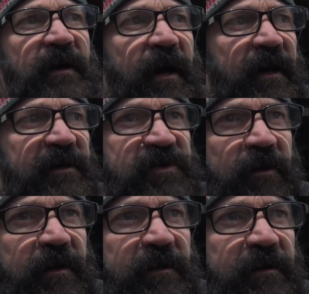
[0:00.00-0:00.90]
Odds
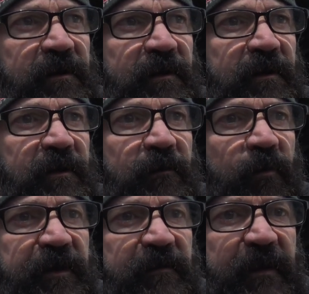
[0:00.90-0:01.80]
are
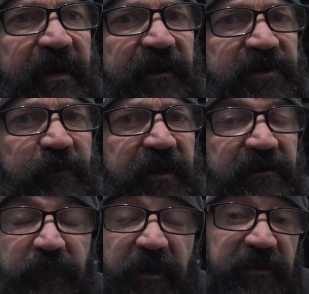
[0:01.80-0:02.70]
one of the magnets may,
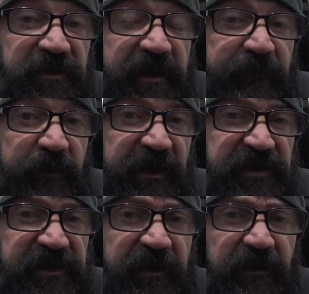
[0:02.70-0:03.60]
you may just have a bad
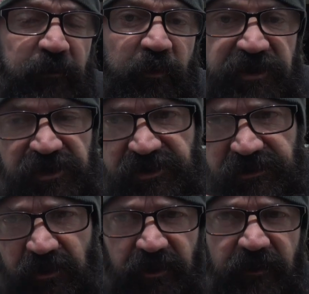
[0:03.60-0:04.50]
stator, which is
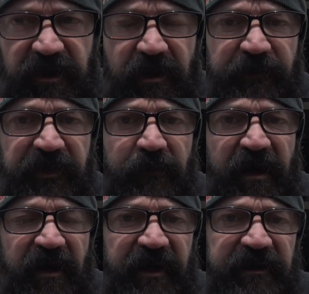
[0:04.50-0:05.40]
still going to be up there
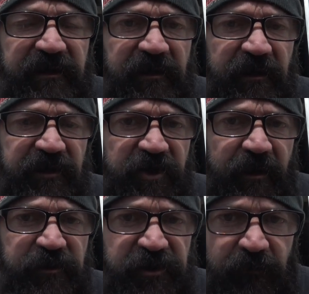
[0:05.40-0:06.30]
behind the clutch
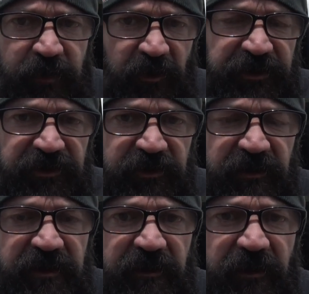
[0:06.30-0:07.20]
hub, still bolted to
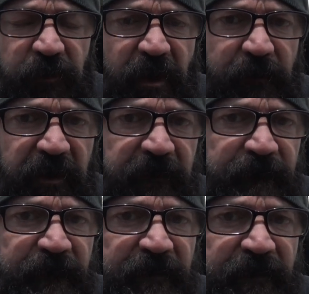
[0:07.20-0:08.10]
the inner primary.
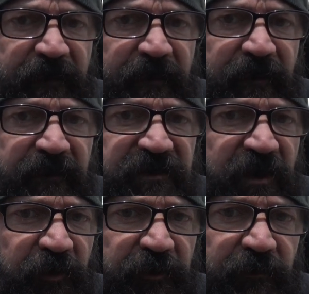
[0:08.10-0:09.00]
It's
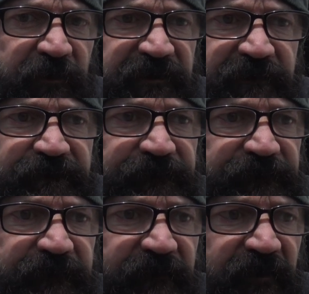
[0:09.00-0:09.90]
held on with
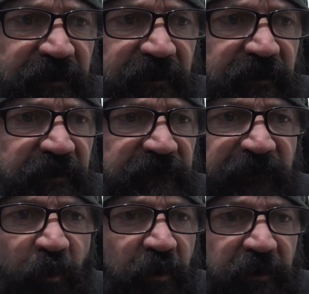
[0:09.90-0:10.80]

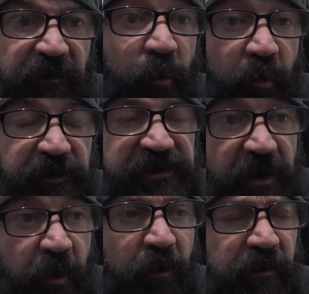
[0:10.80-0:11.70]
four or
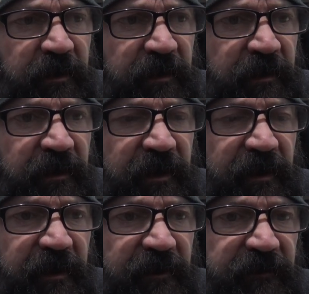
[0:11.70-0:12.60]
so
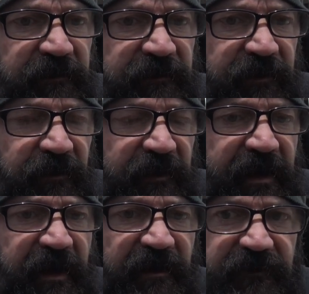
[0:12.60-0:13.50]
uh, little
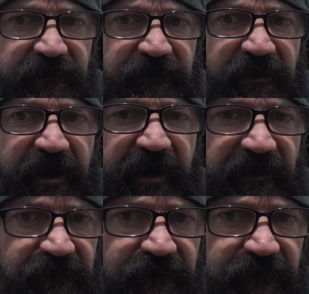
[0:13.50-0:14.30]
Allen head